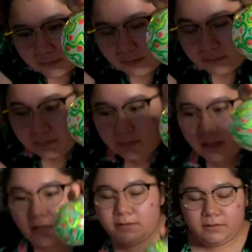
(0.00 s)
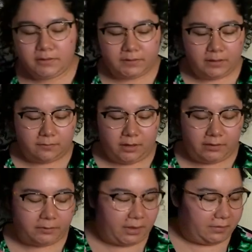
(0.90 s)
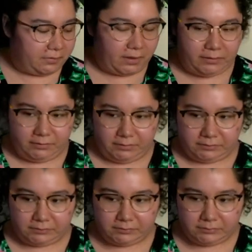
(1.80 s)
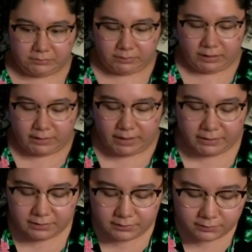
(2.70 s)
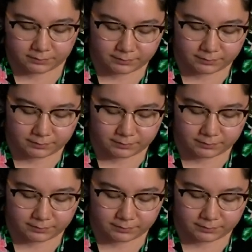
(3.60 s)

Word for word: This kind of looks like Rugrats. I don't know. Like 90s?